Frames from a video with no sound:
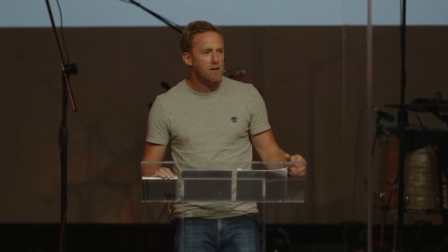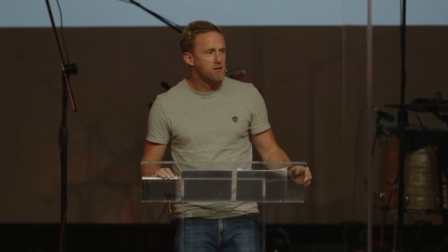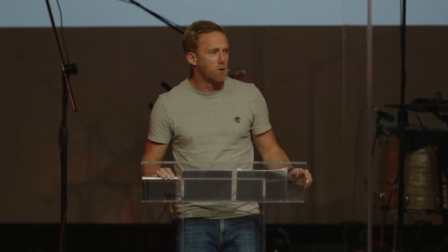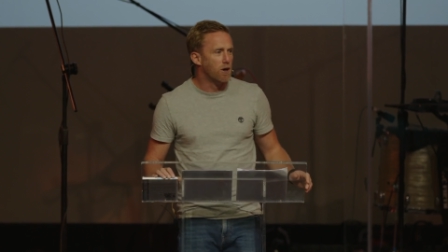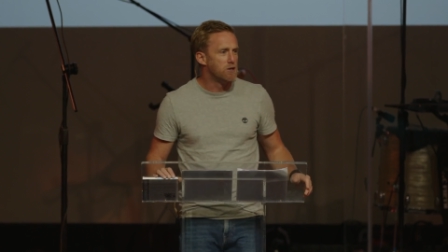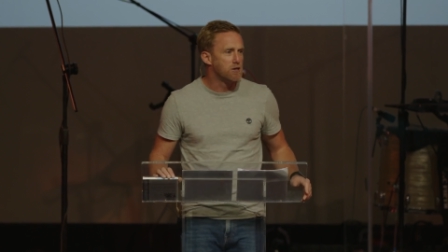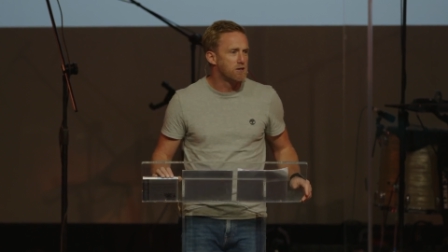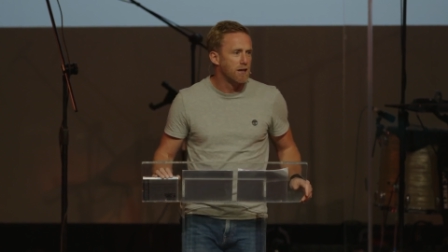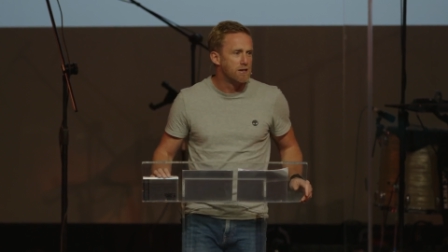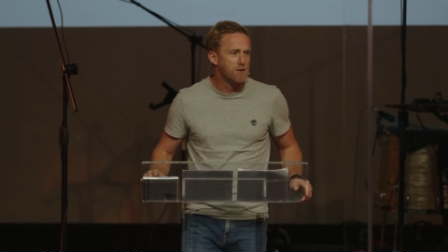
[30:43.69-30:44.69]
So I
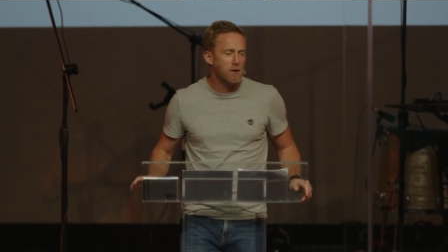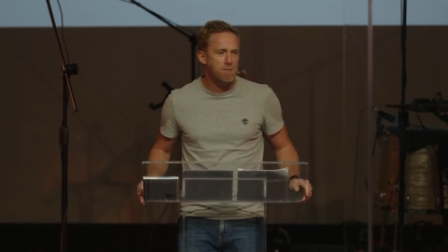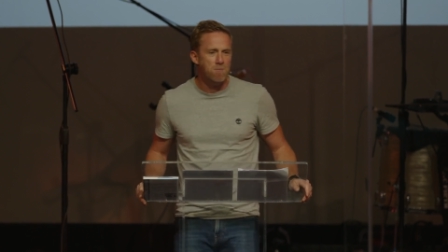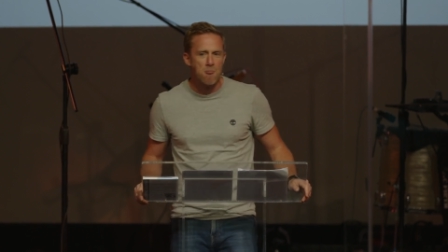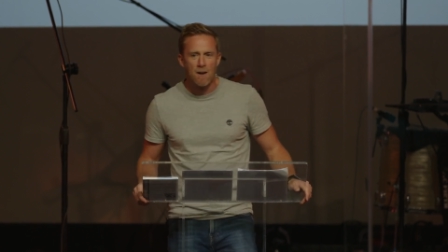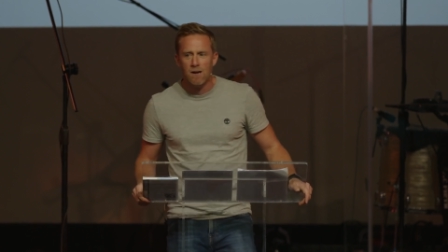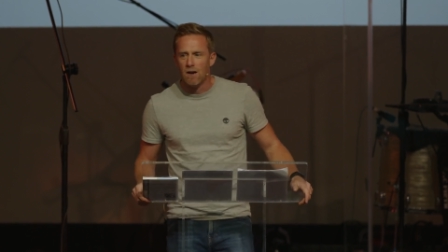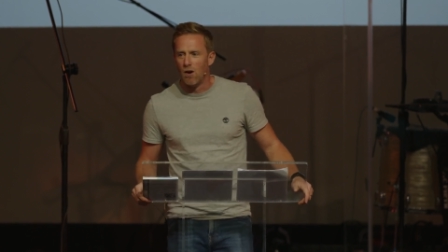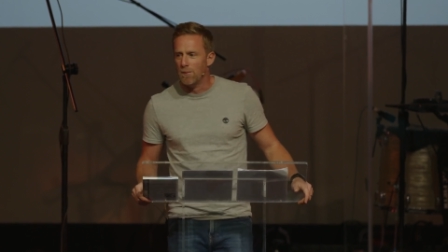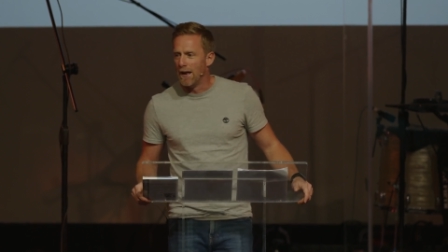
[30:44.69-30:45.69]
just said to him,
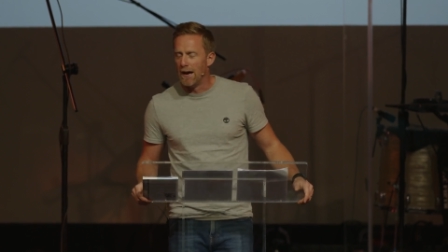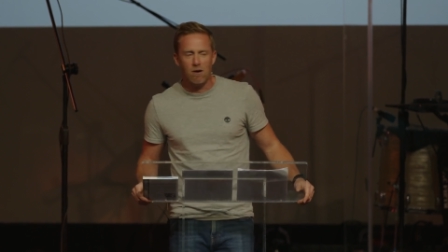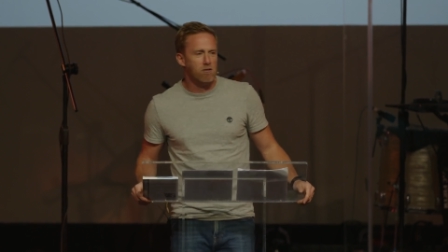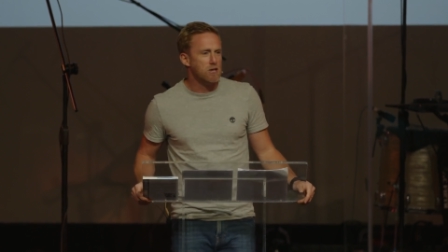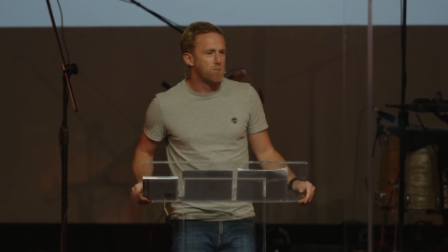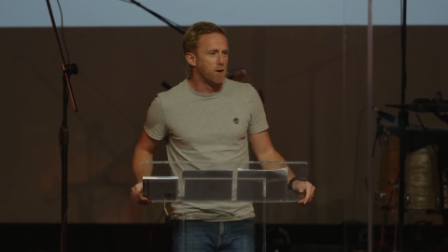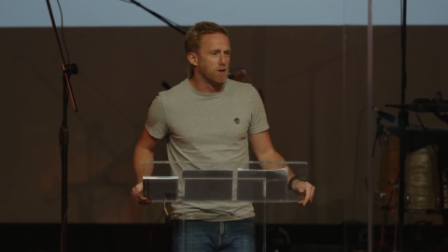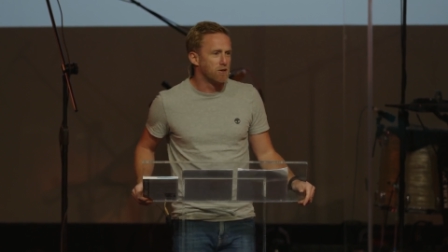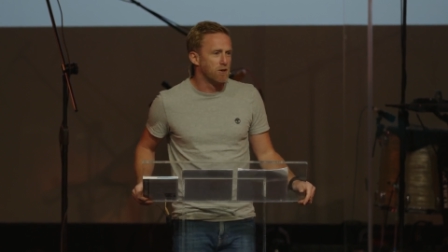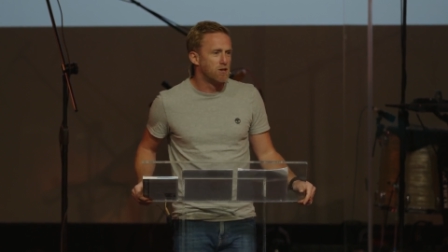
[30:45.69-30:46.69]
oh, I'm an outreach
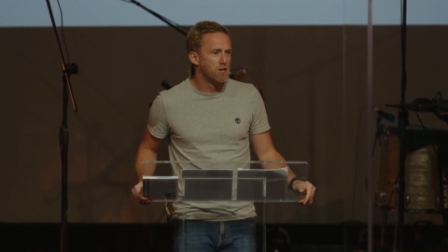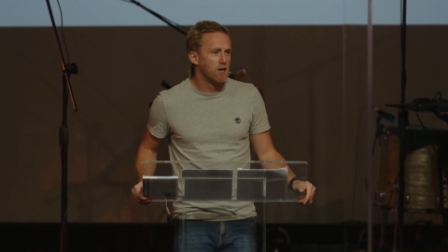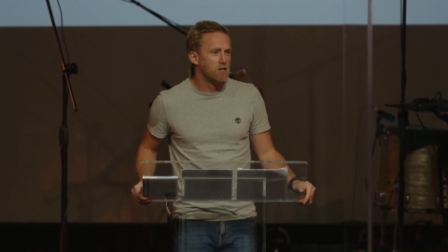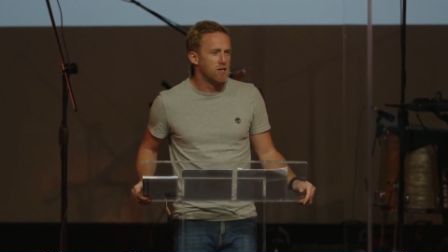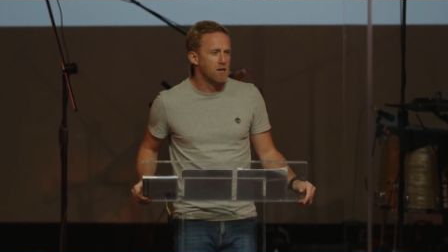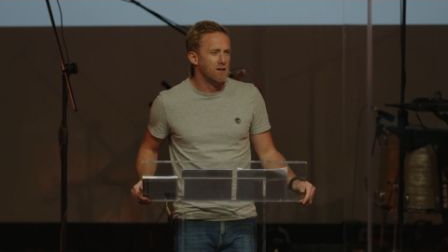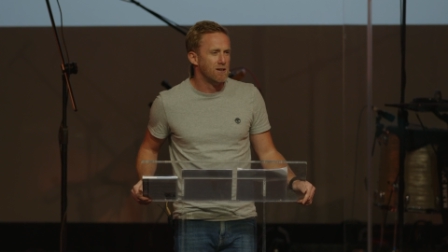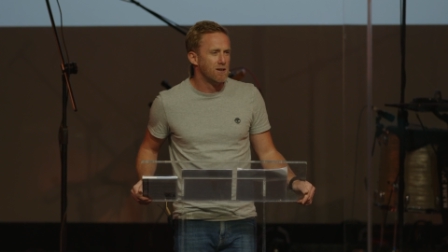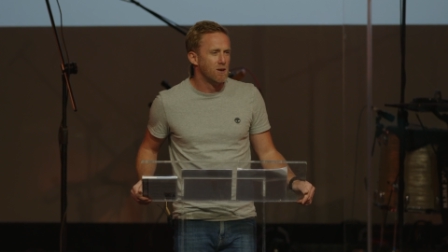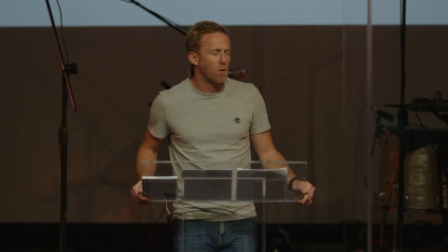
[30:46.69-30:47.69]
pastor at a church in